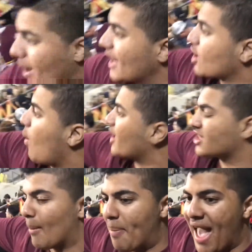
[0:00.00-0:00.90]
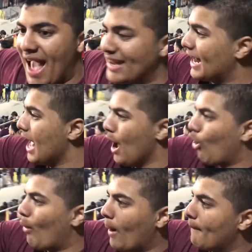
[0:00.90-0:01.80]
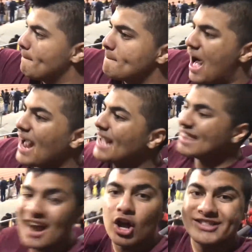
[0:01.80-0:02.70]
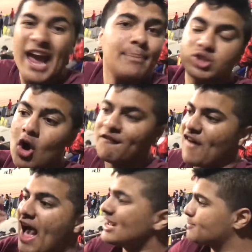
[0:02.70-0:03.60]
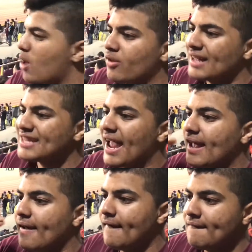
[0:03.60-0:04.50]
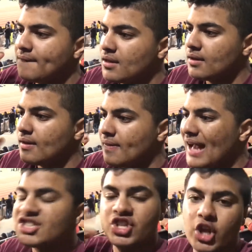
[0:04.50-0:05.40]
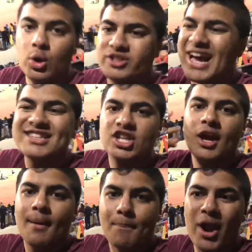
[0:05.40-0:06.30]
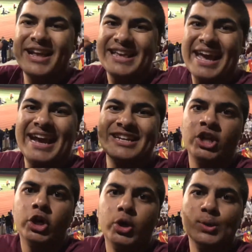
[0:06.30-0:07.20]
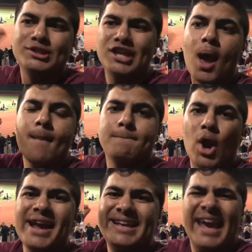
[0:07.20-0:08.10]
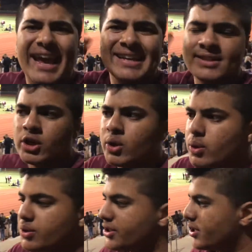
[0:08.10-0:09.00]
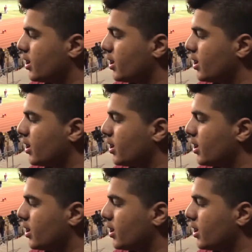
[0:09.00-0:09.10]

ready to watch the band. I got that on tape so fast, bro. That's like, that's news. That's breaking news. Breaking news.